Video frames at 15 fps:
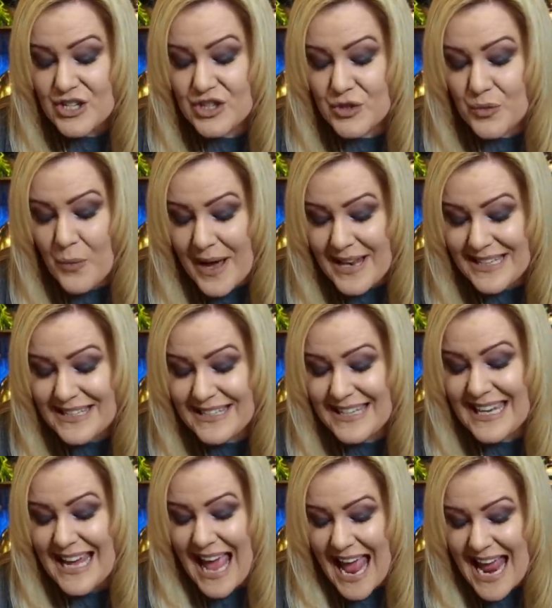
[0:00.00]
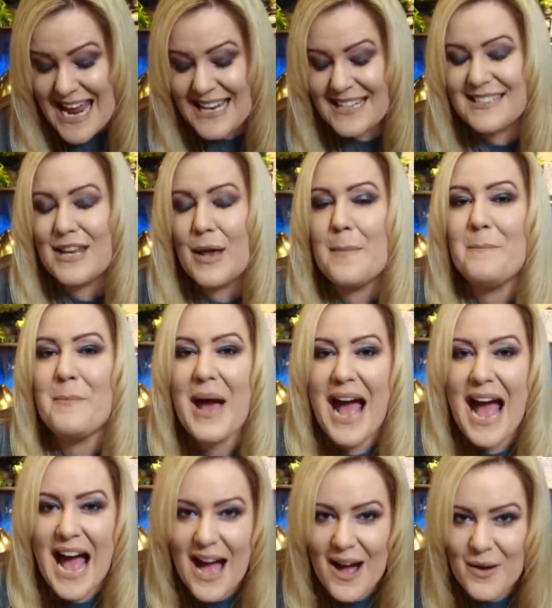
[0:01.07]
£28
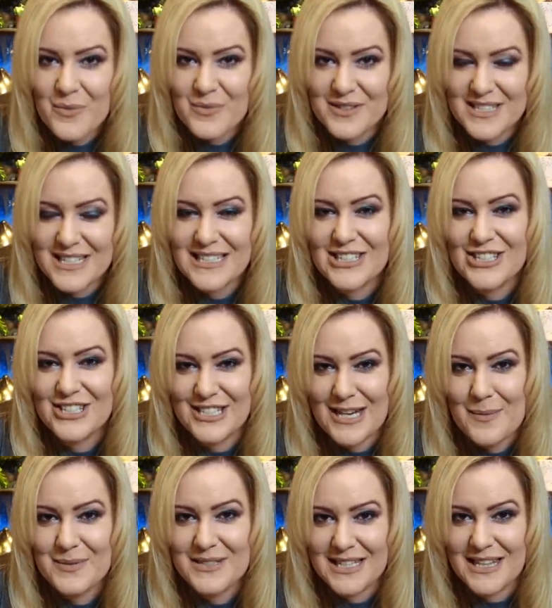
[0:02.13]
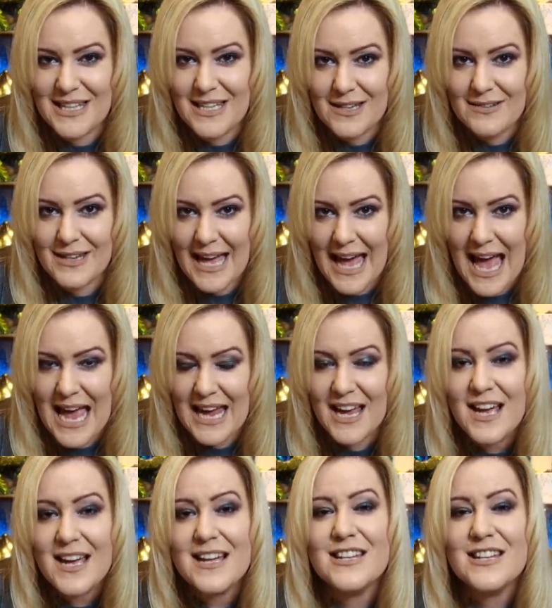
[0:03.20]
to ship to the UK.